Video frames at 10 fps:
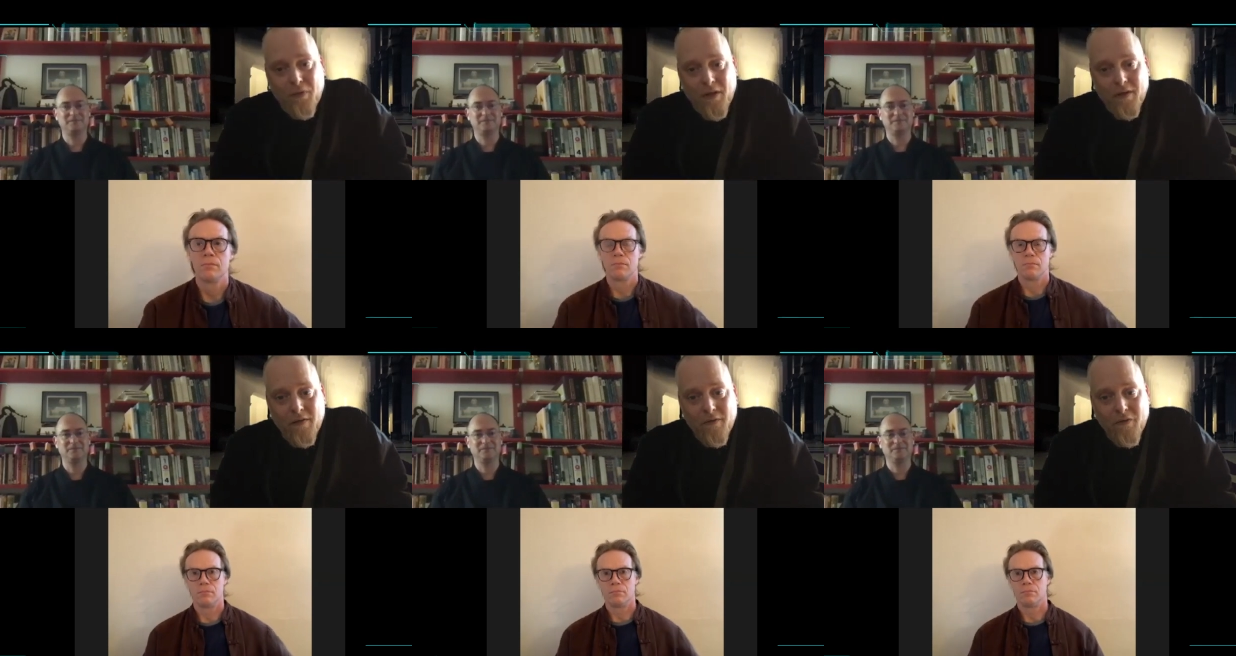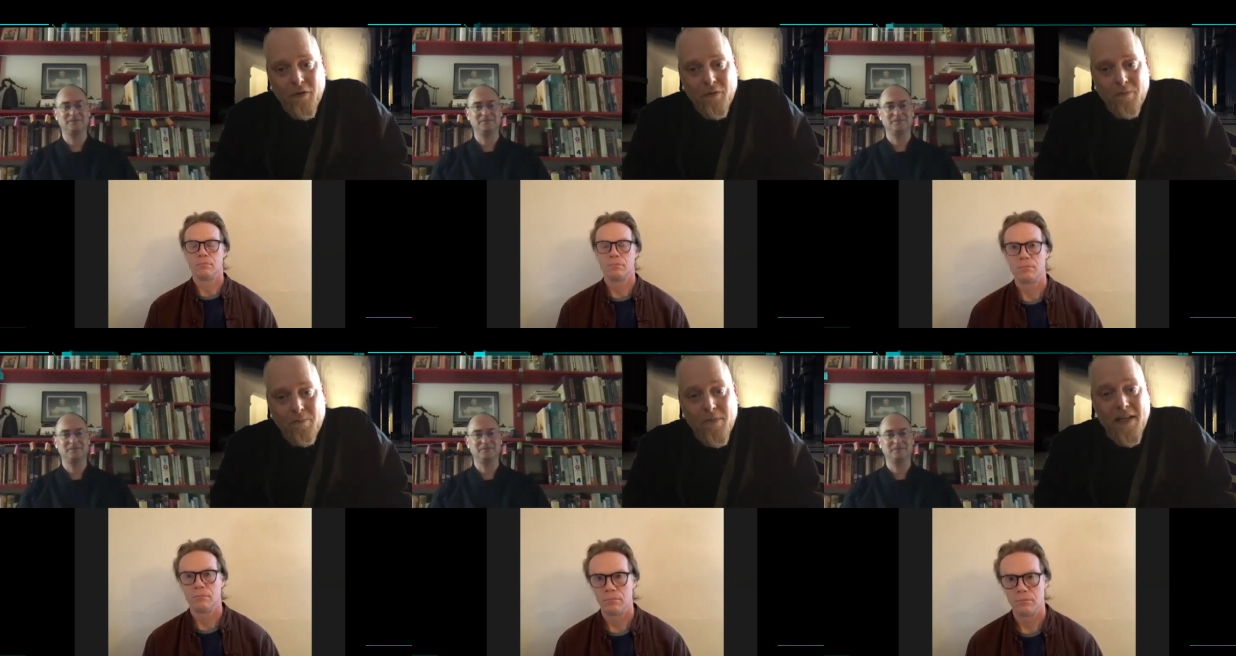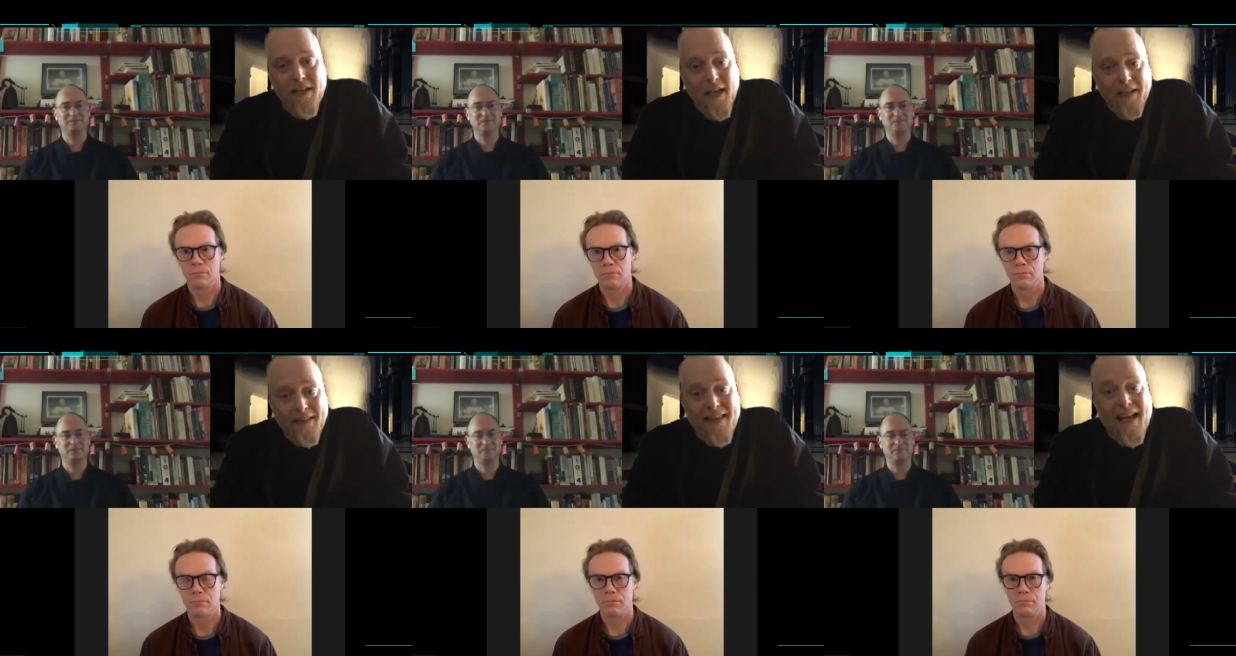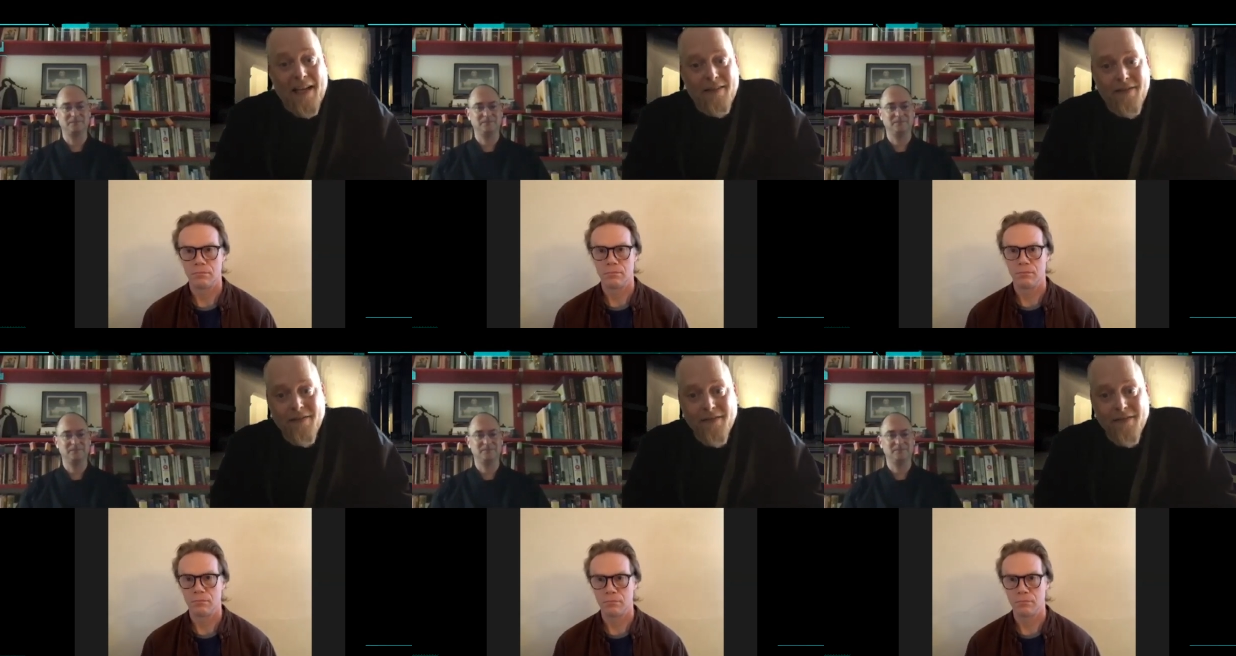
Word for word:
Speaker 1: uh, you know, mitigate that,